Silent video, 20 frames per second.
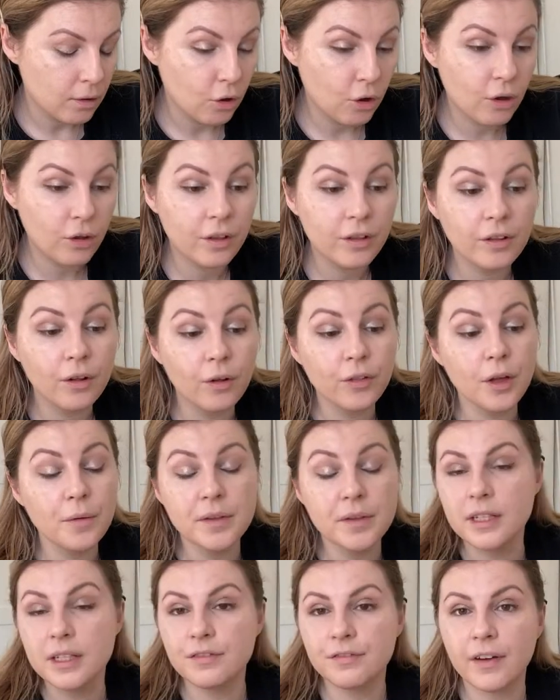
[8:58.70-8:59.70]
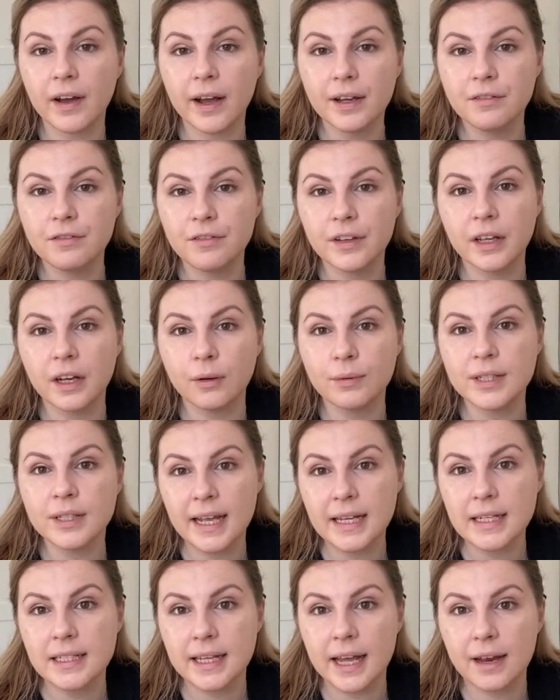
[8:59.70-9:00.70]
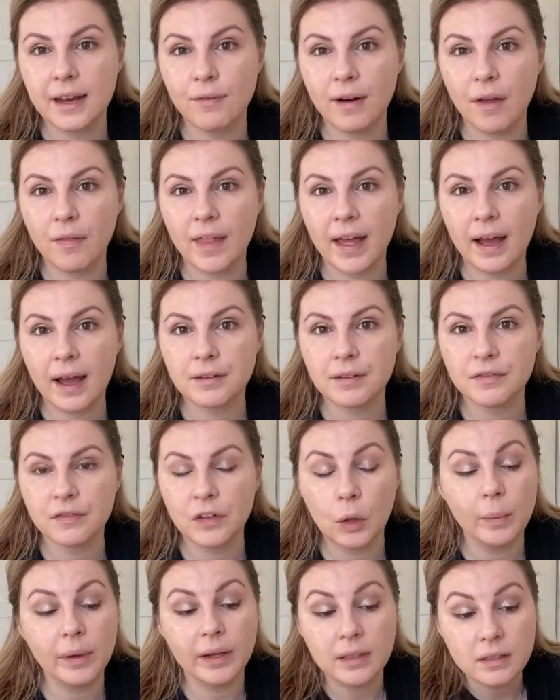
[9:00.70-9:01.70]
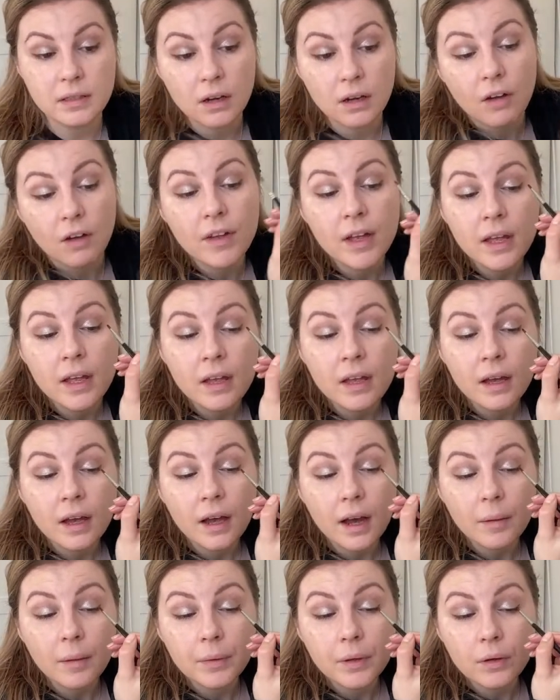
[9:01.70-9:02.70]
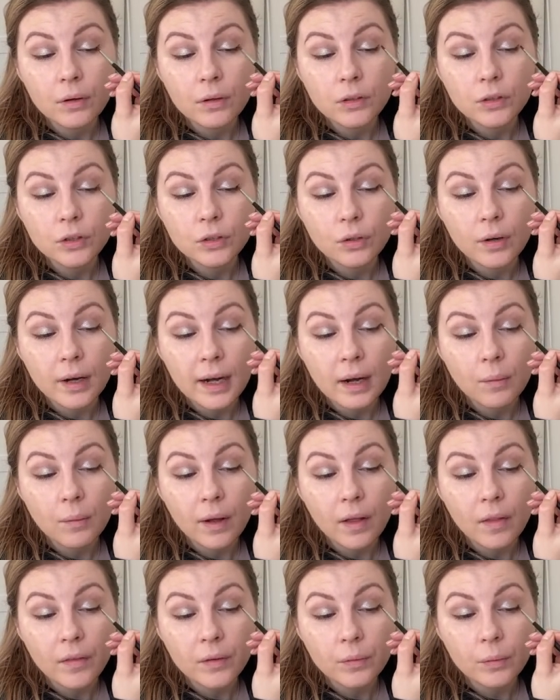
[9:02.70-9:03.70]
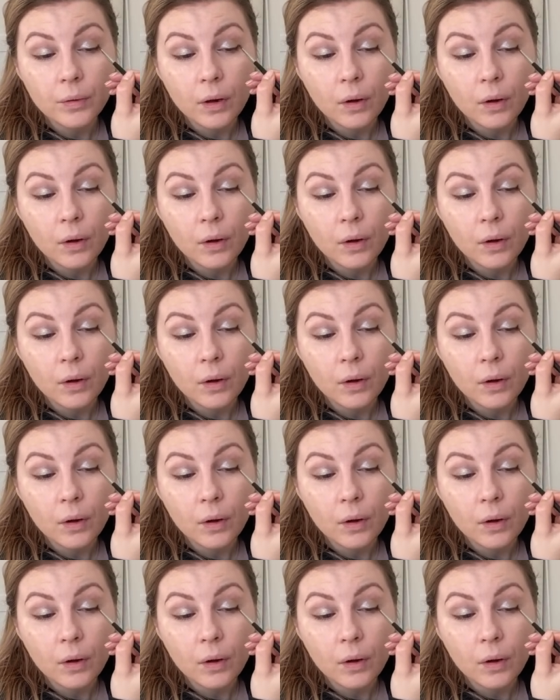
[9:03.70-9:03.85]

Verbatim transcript: although this is fine for you know day to day around the house filming and stuff I'm not sure how well this would